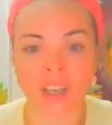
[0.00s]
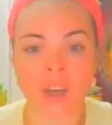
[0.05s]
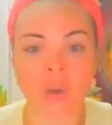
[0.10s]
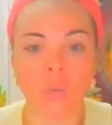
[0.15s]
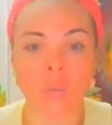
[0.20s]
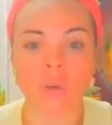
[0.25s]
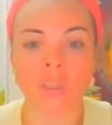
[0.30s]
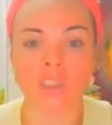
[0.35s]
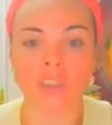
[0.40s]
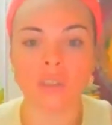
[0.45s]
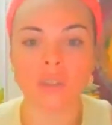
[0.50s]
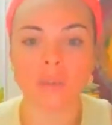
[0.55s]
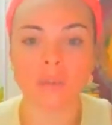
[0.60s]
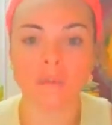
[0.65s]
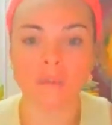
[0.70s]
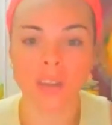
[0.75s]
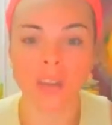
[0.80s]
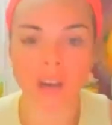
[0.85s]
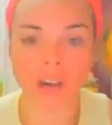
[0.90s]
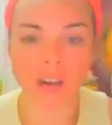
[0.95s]
we do
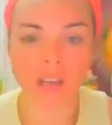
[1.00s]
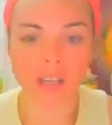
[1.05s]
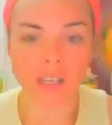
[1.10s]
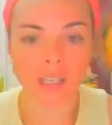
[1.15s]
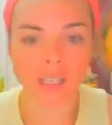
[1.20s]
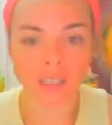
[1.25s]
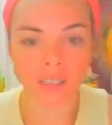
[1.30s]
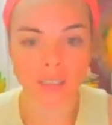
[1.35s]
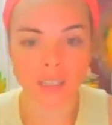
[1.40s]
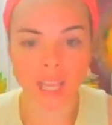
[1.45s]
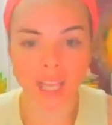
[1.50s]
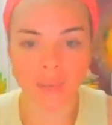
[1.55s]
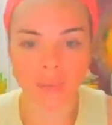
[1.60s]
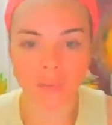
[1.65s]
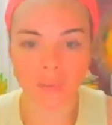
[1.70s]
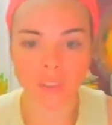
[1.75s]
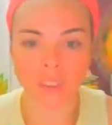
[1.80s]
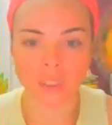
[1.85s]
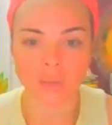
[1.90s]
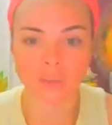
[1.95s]
various
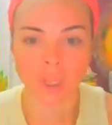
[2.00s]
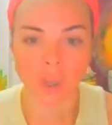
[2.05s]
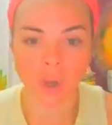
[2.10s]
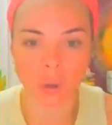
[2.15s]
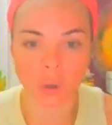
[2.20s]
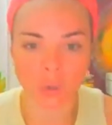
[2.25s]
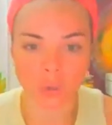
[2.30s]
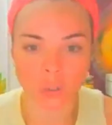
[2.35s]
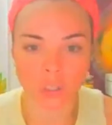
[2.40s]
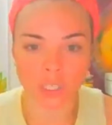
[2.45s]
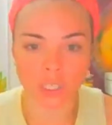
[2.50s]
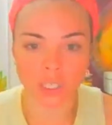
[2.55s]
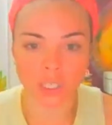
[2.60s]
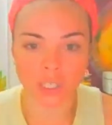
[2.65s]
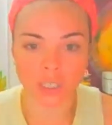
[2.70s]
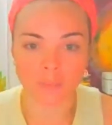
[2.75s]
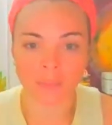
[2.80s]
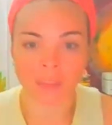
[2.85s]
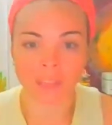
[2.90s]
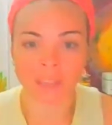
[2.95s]
levels of
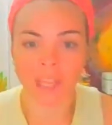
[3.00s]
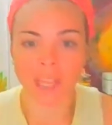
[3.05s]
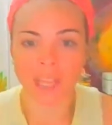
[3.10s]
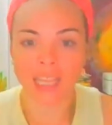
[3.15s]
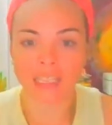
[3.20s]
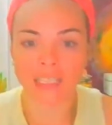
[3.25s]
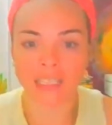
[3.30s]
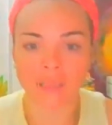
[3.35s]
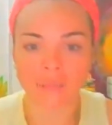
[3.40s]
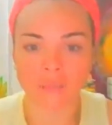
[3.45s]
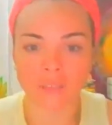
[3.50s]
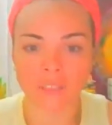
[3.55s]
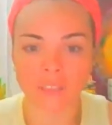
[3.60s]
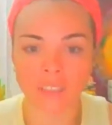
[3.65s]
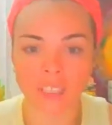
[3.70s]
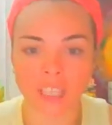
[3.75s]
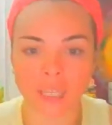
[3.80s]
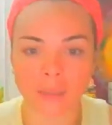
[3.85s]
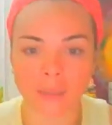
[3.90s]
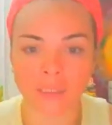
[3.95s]
coaching and different
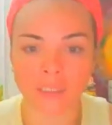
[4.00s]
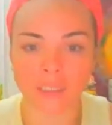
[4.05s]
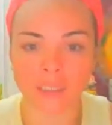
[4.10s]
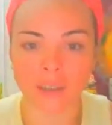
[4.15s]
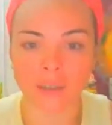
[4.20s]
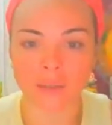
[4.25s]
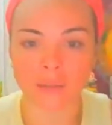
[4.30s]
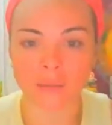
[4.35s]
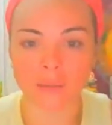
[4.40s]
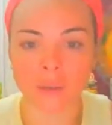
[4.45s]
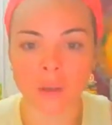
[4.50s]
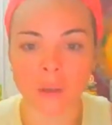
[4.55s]
types of